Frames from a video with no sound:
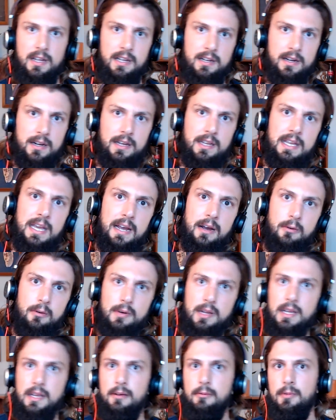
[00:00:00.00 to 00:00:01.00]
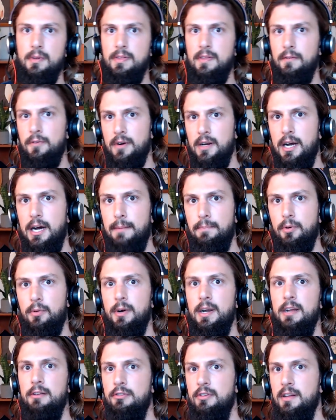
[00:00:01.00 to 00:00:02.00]
in a county with different
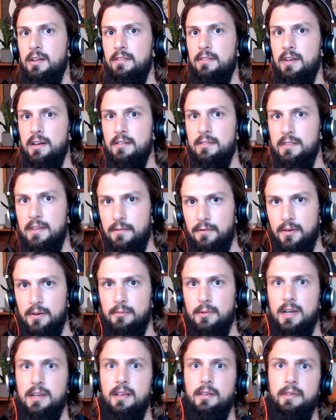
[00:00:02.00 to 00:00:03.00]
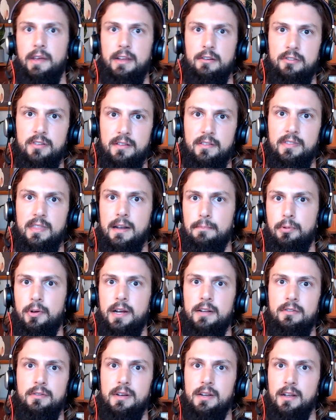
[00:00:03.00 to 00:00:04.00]
operations, has different regulations that apply to it.